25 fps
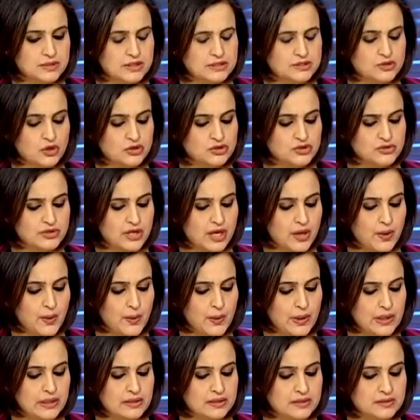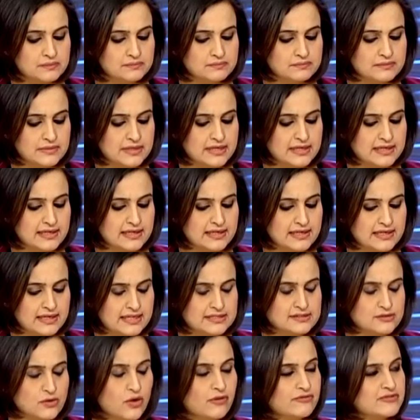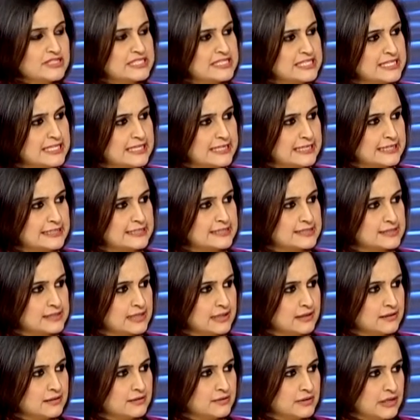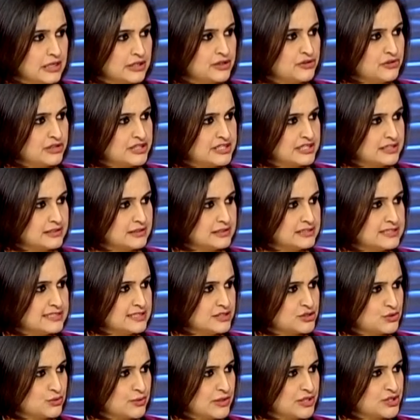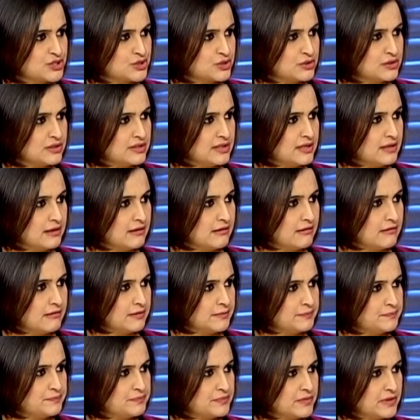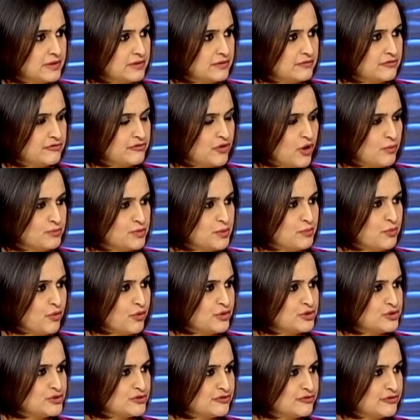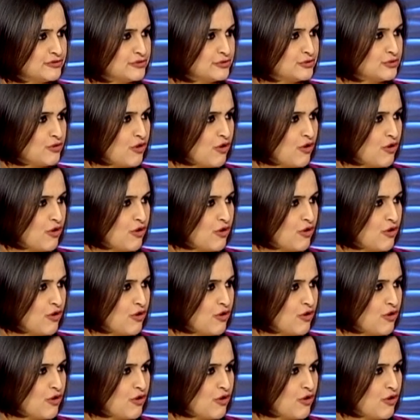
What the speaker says: Dr. Rao, it obviously is a critical situation from the point of view